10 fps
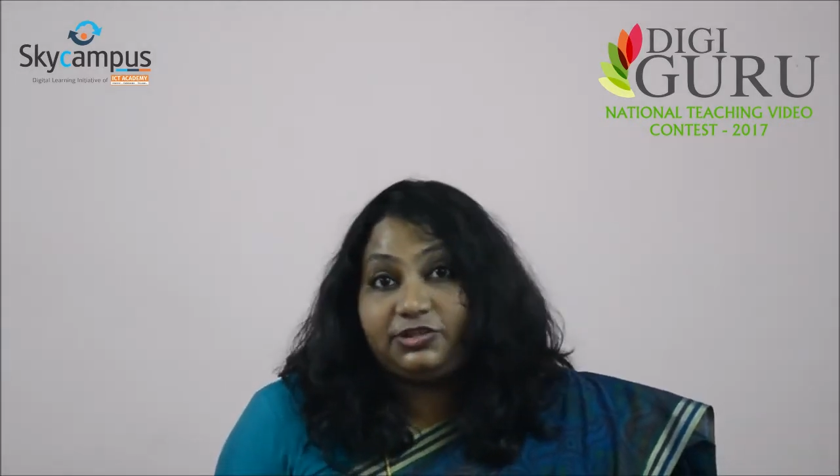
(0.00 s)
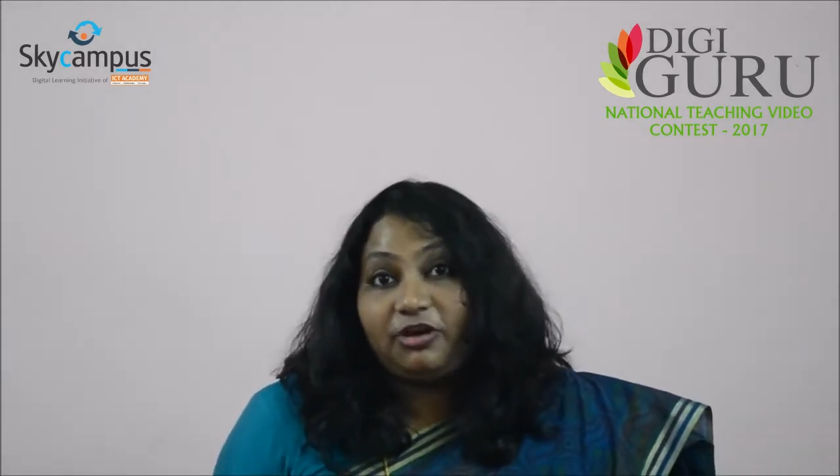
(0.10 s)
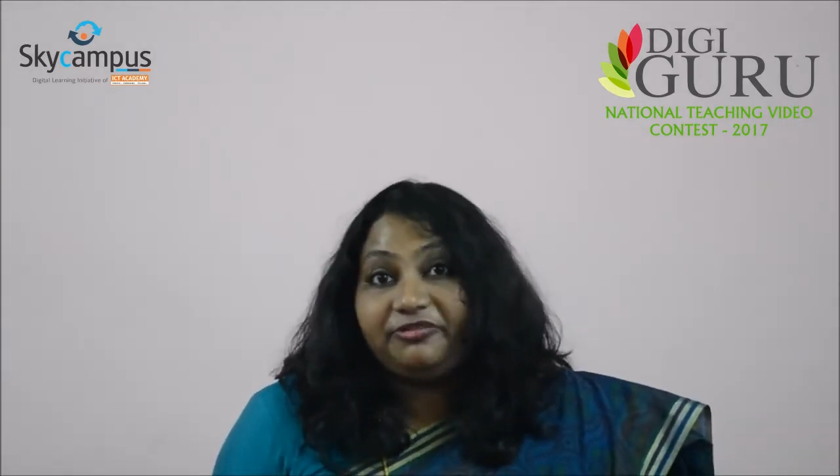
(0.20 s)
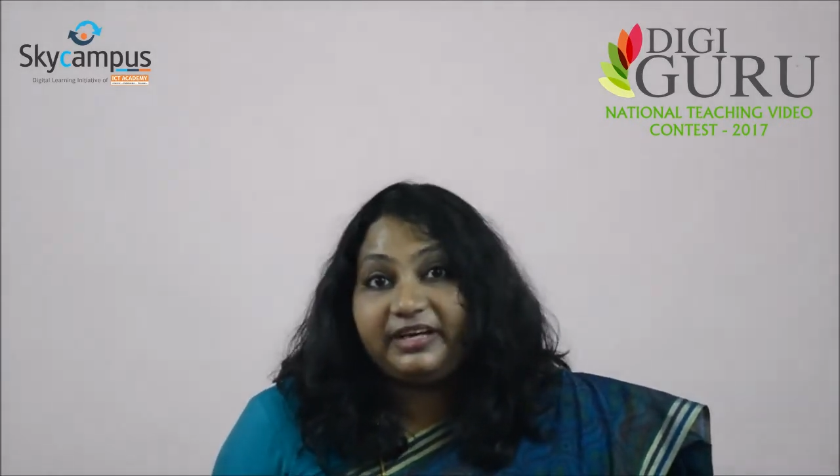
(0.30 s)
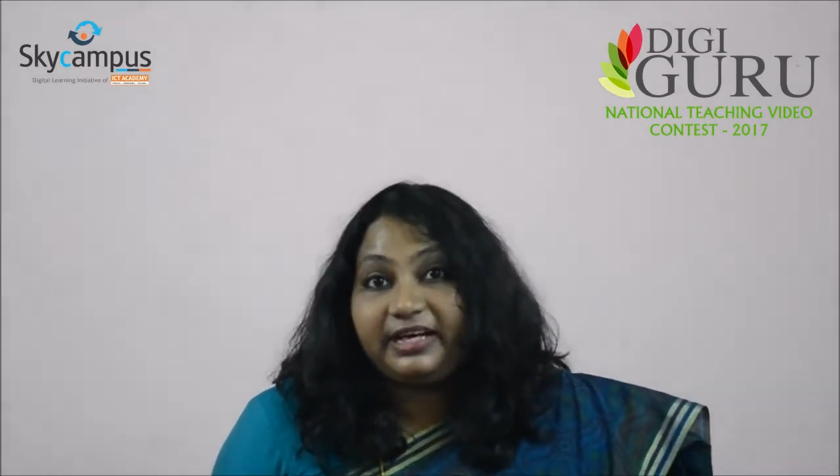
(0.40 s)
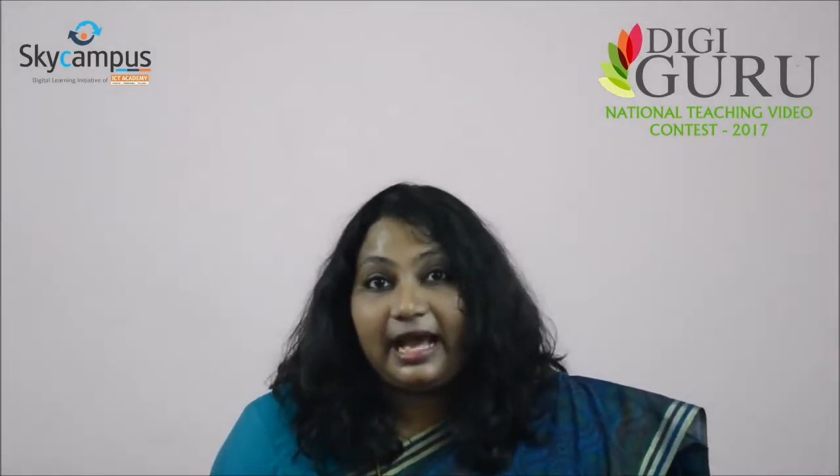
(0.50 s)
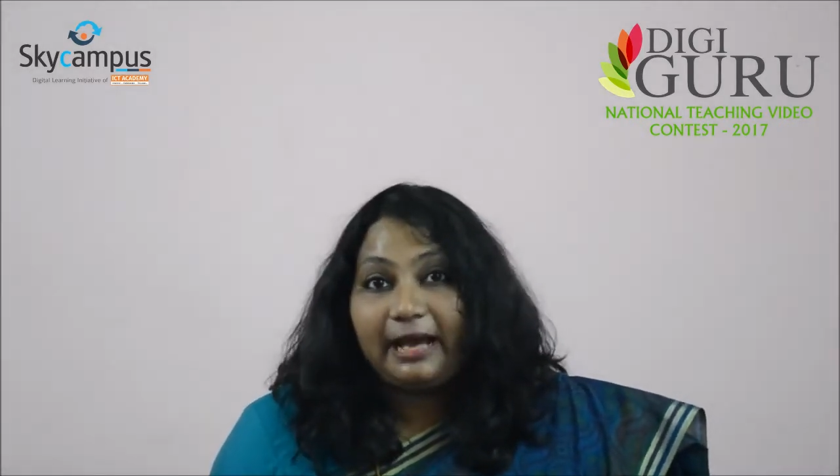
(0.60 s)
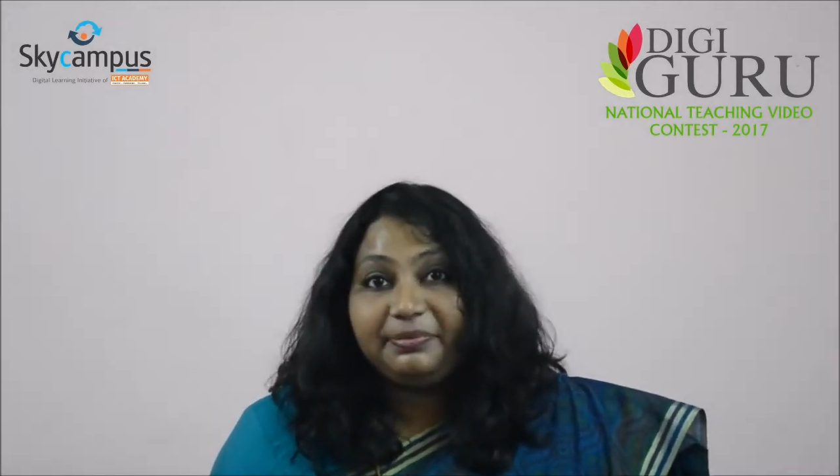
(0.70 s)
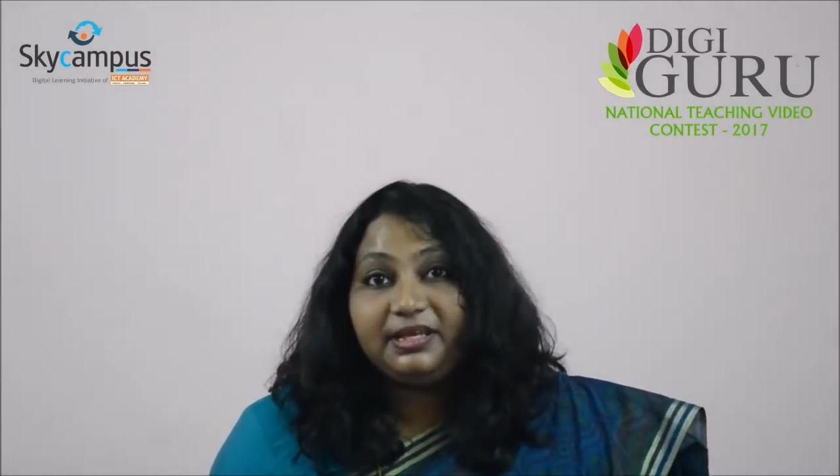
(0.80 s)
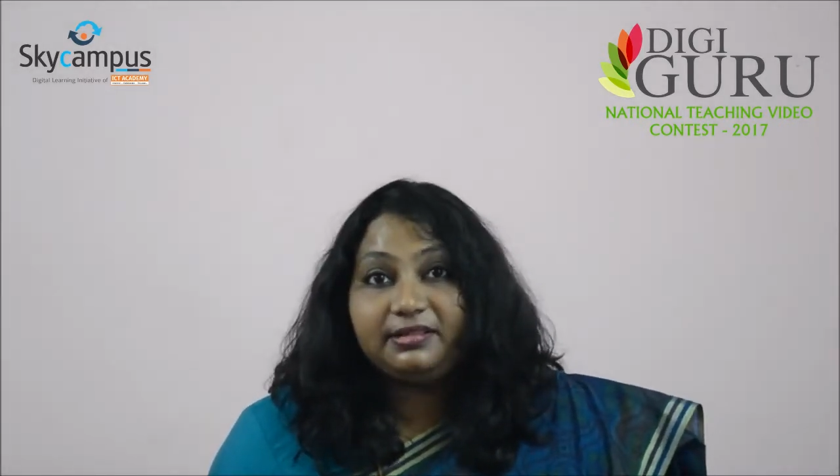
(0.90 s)
not very
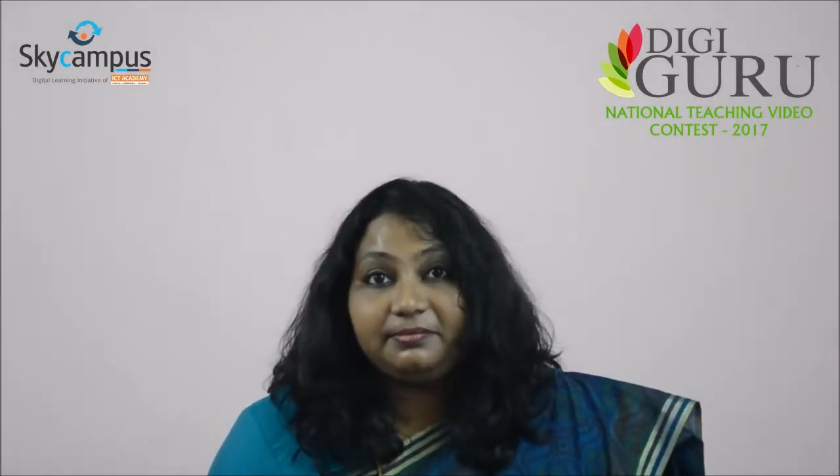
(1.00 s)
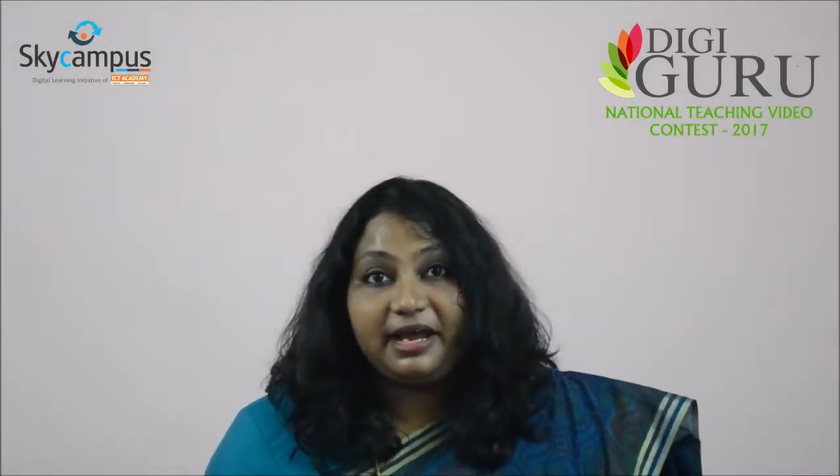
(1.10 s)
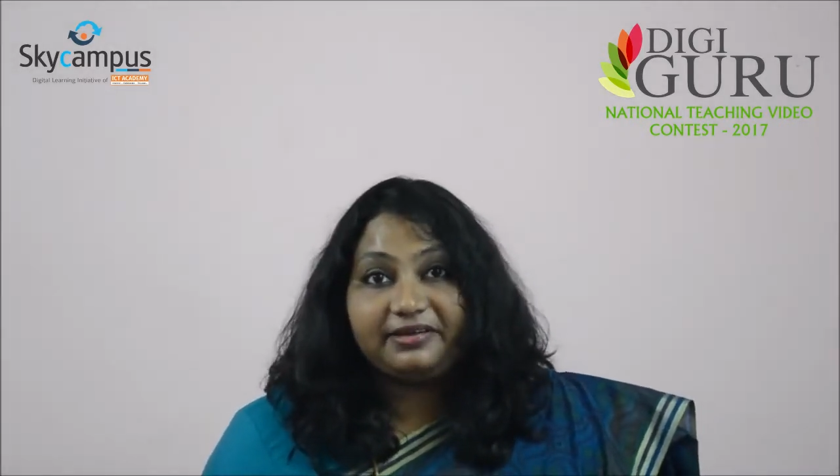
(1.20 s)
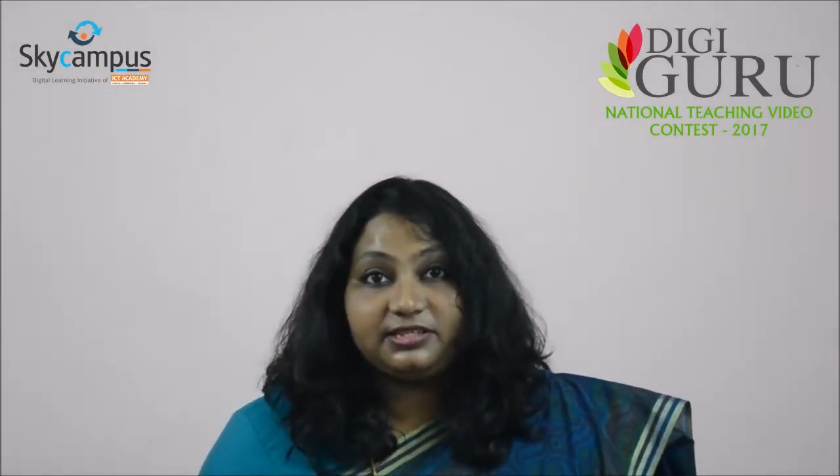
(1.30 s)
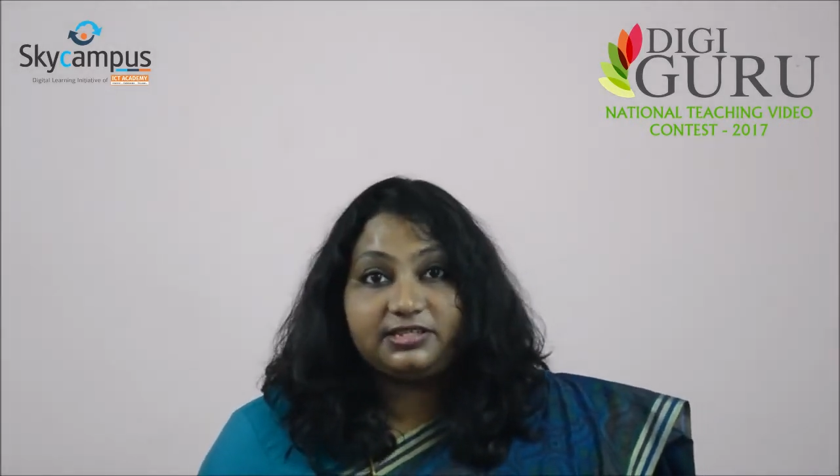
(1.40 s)
happy in the marriage.